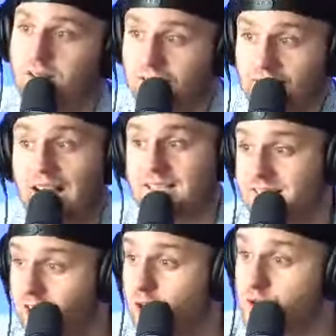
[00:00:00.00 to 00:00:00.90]
Guys,
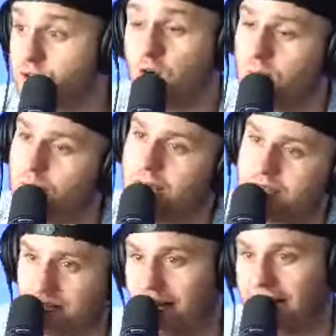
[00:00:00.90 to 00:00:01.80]
thank you so much.
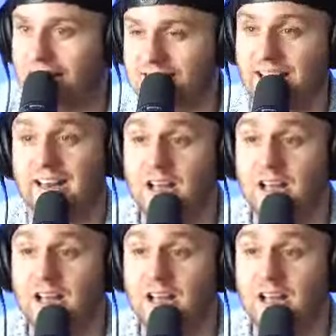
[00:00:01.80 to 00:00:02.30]
Like I said,